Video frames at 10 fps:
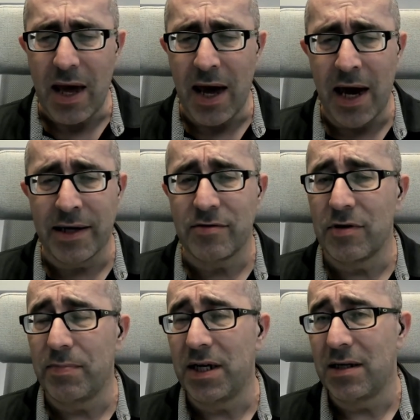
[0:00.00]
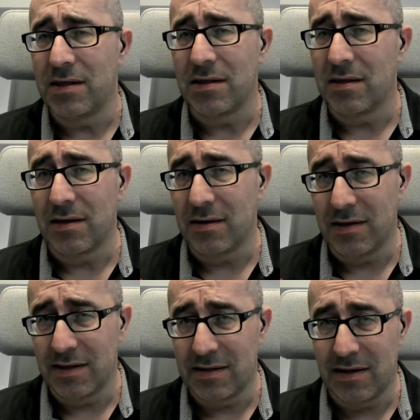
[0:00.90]
And repeat
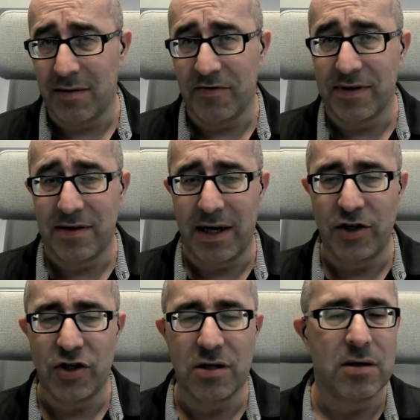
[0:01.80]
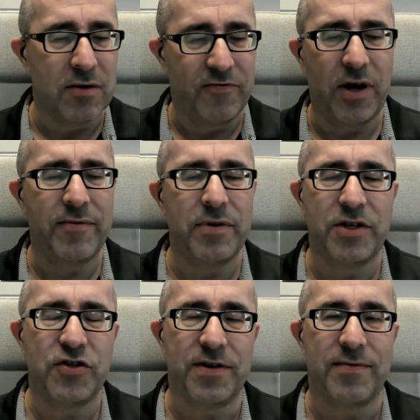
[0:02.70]
this type of installation for every
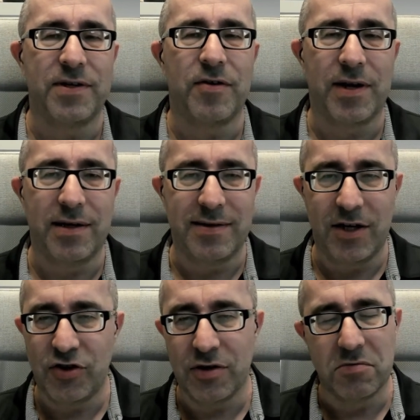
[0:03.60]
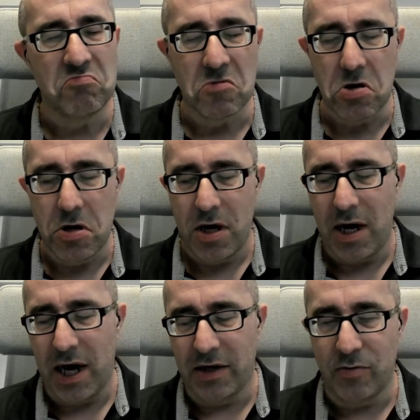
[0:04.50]
each server in your organization,
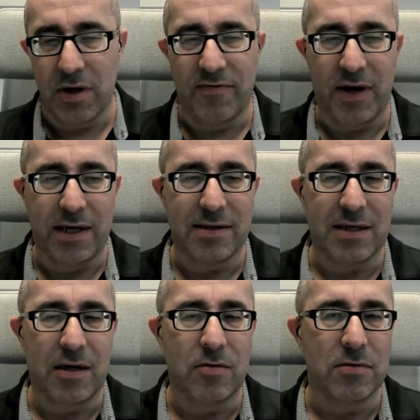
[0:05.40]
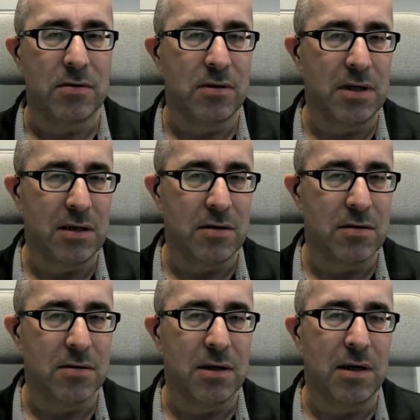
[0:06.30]
and we are fine. So
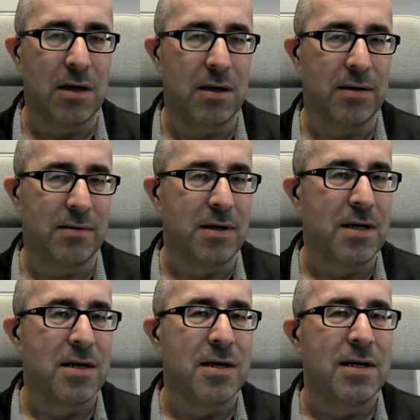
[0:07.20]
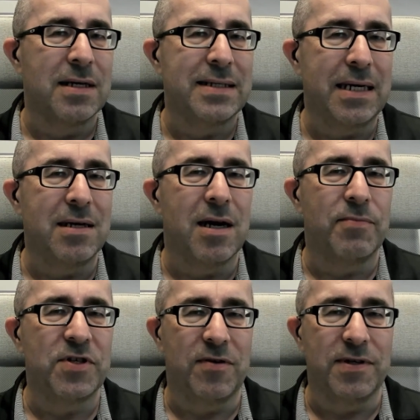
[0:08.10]
no setting
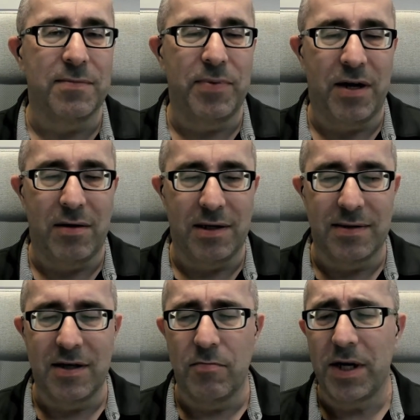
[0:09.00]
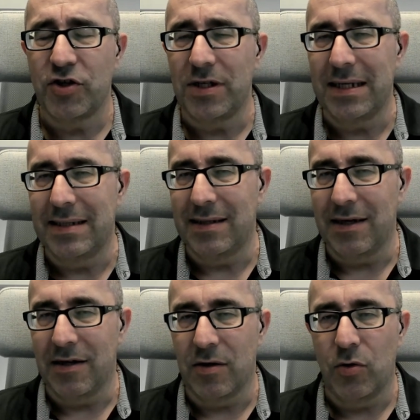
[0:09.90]
up servers in parallel. So much
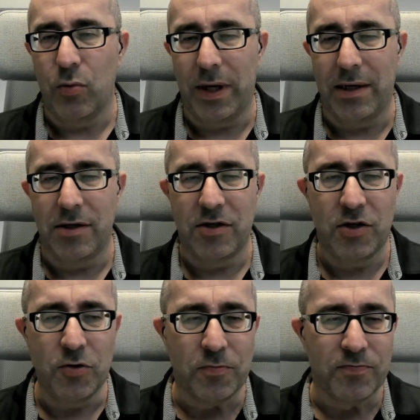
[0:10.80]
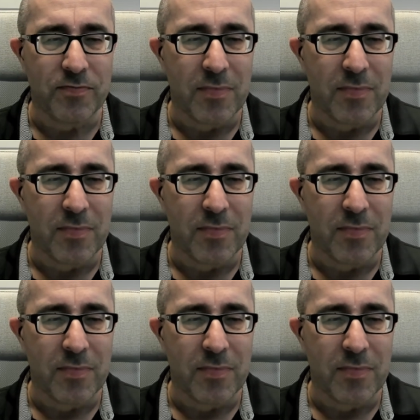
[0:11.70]
easier way to do.